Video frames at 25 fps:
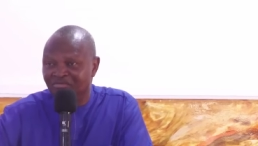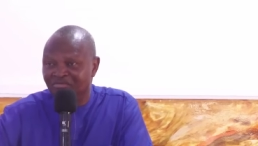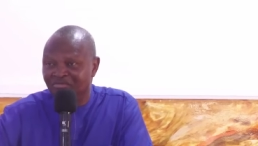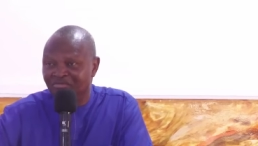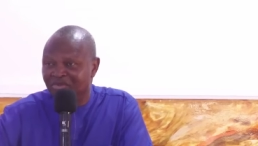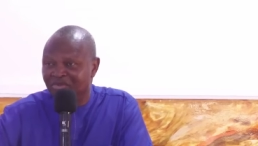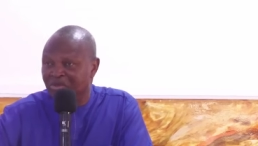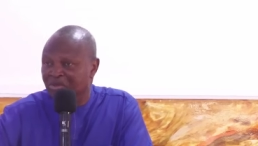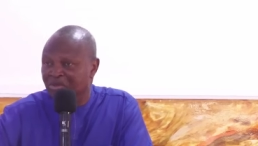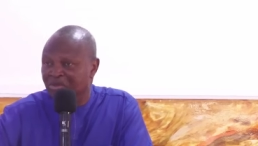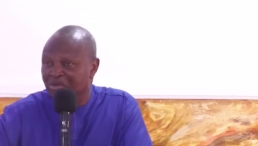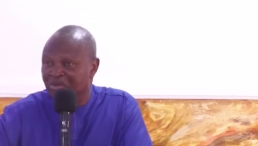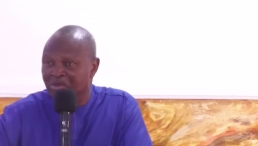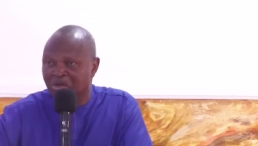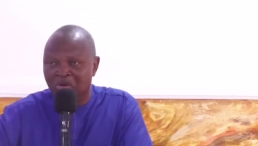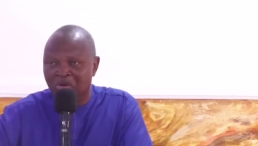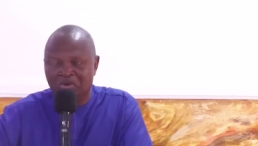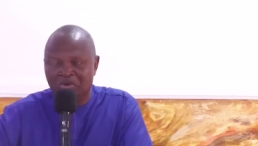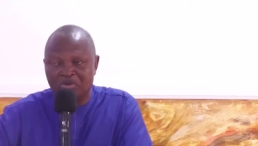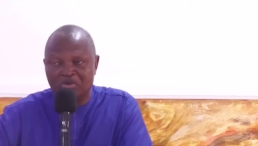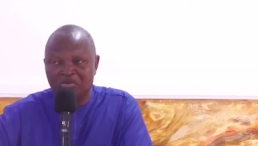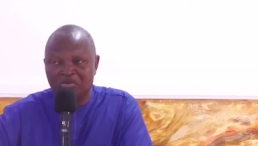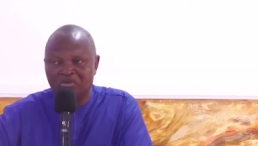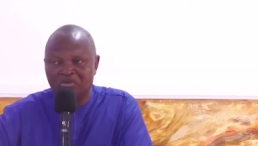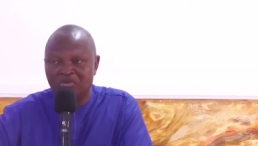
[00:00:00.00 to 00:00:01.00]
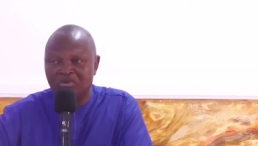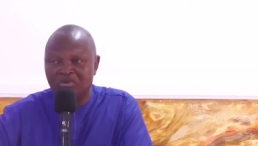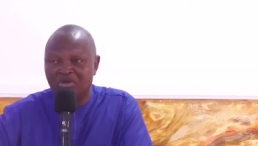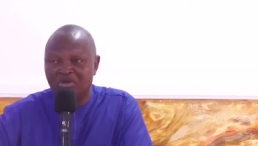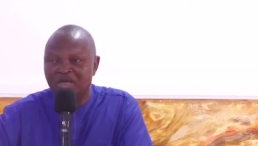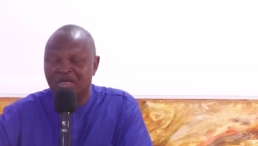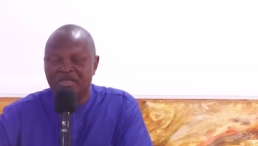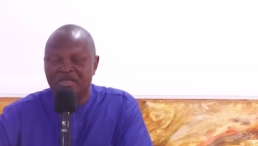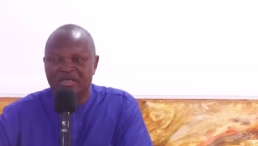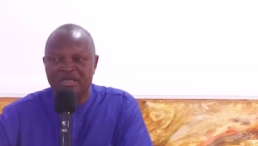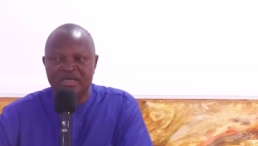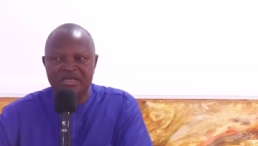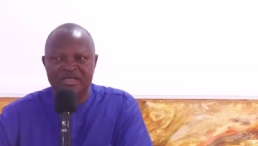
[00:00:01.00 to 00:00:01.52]
No.
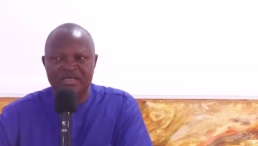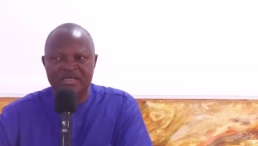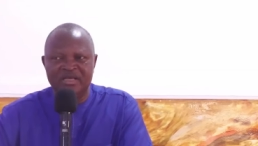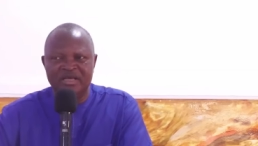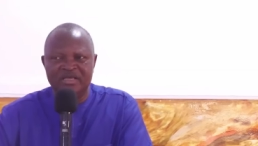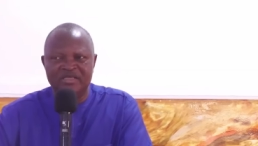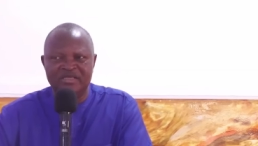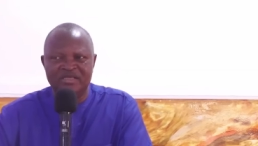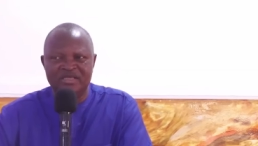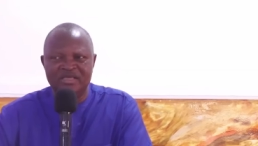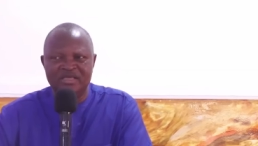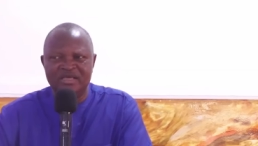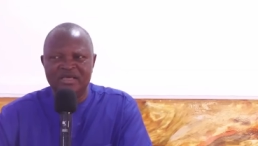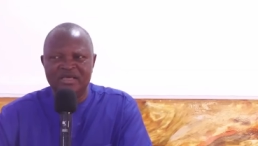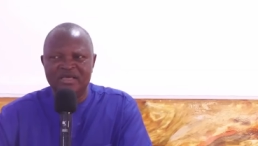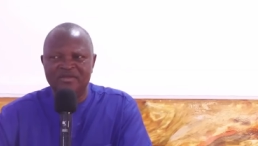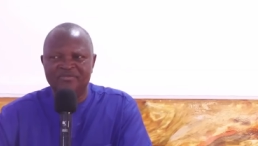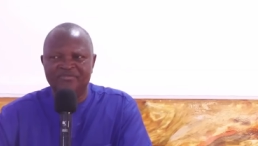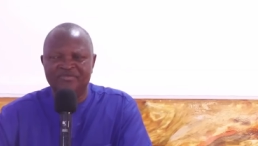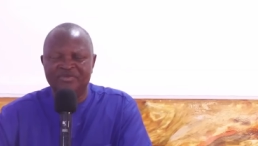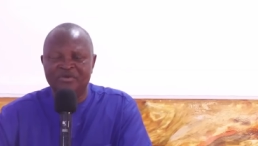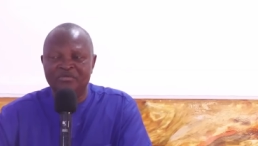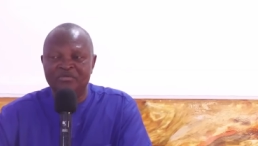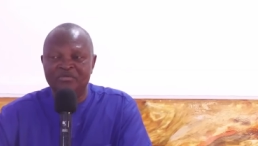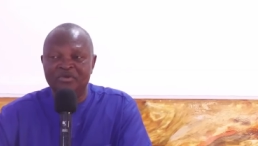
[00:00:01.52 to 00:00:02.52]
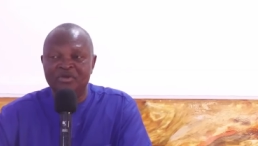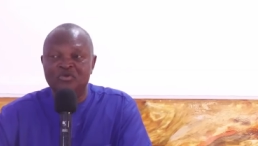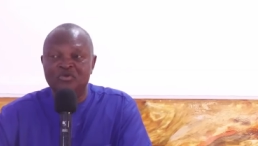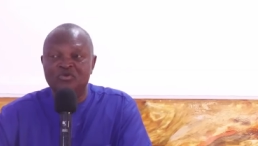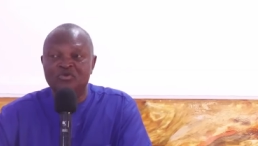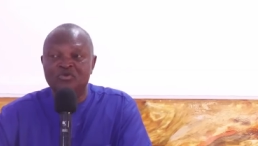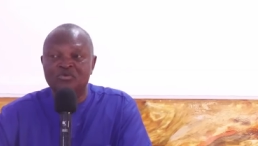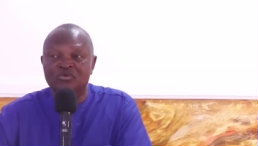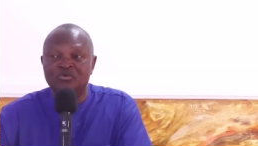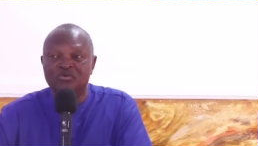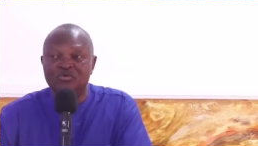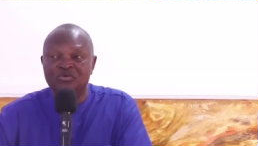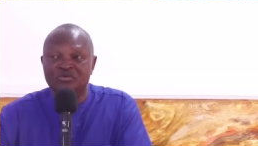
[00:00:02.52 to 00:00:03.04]
Then he has erred from the
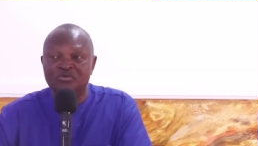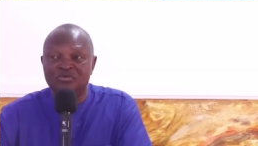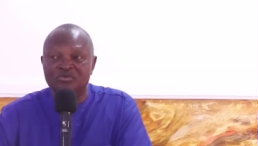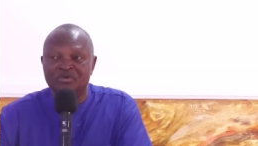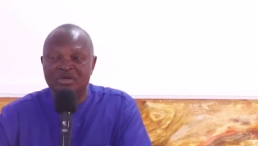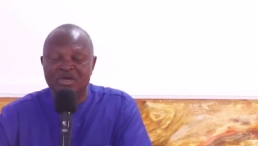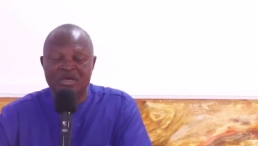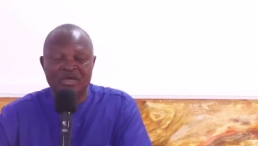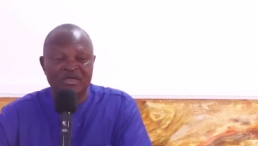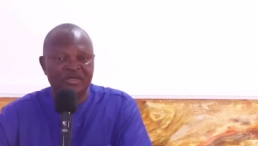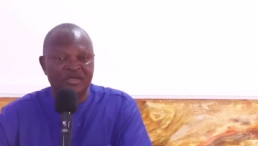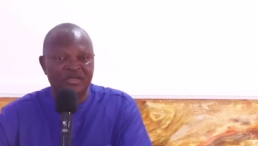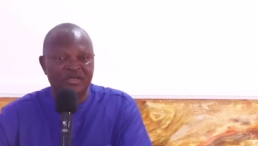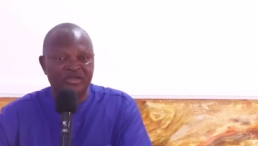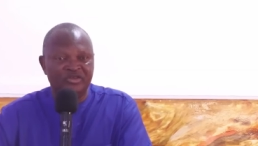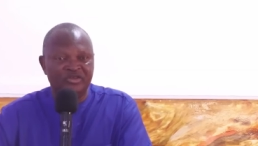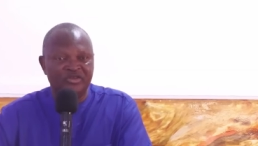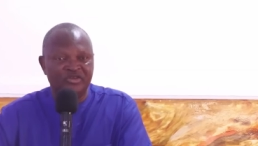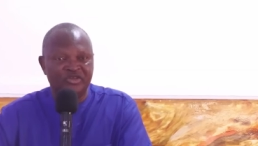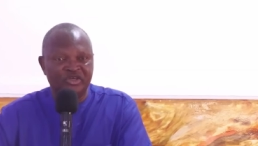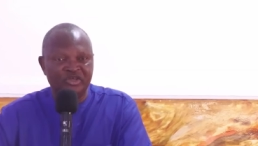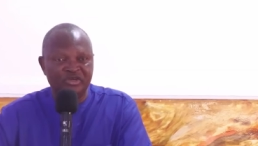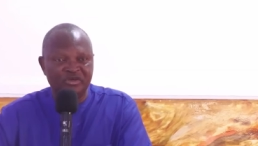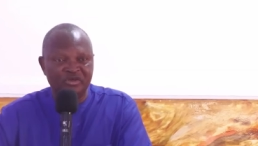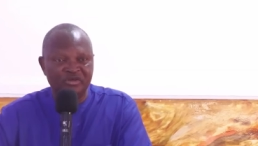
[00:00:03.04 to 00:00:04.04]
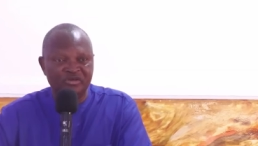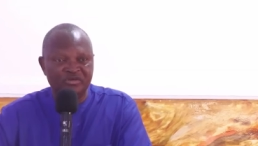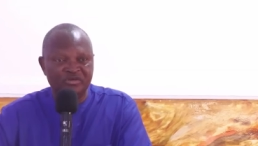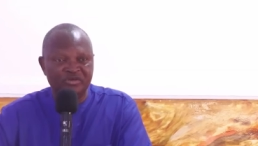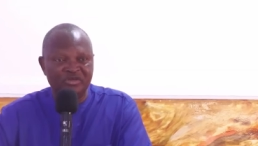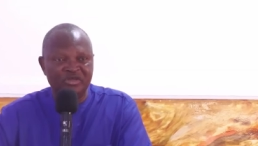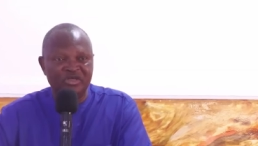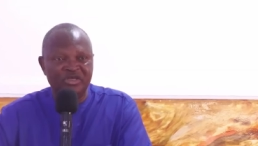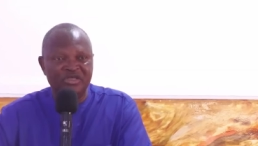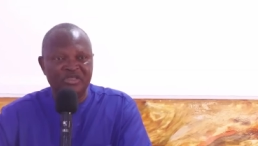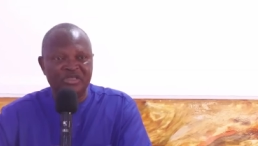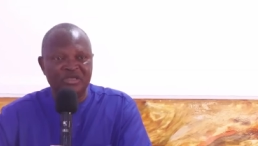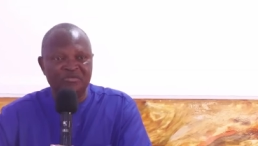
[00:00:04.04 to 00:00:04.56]
truth. The church
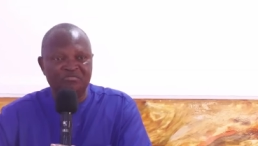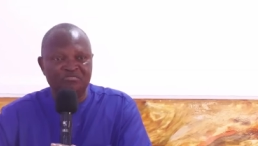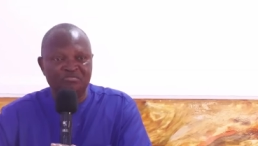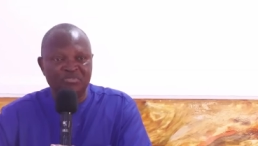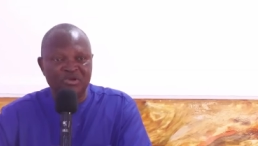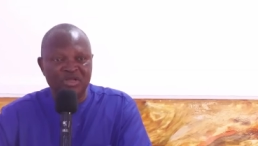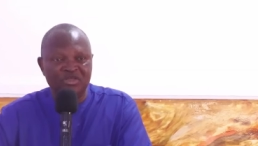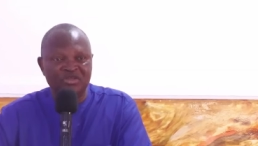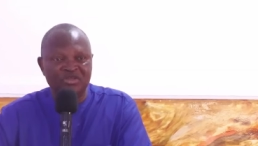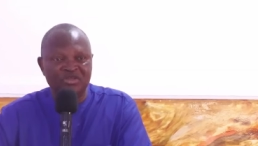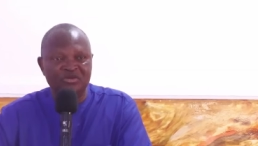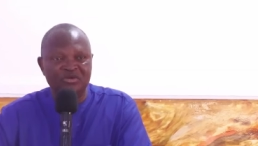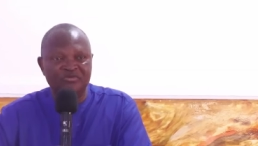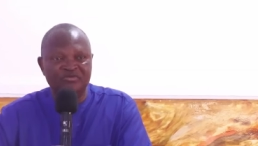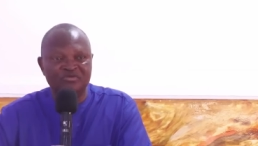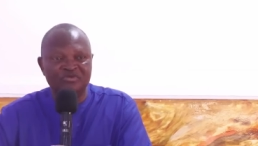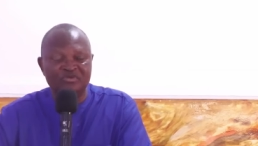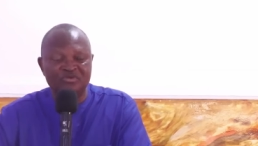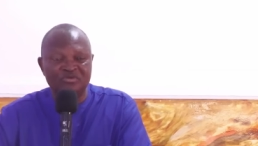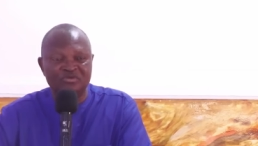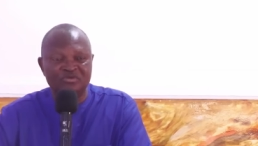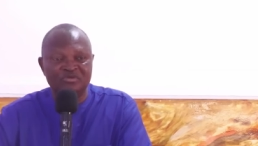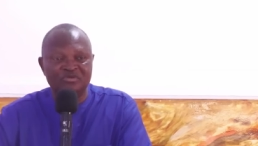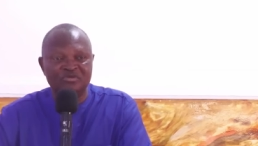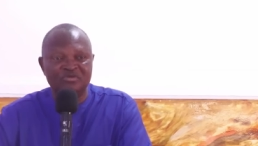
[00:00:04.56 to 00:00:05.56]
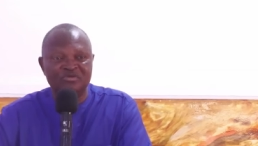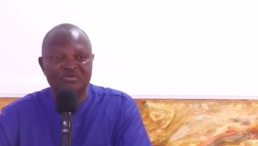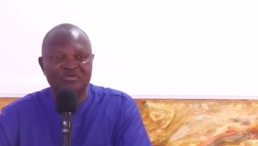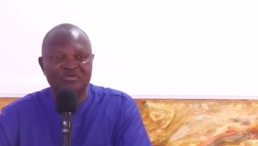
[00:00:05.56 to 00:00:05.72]
is a place of truth.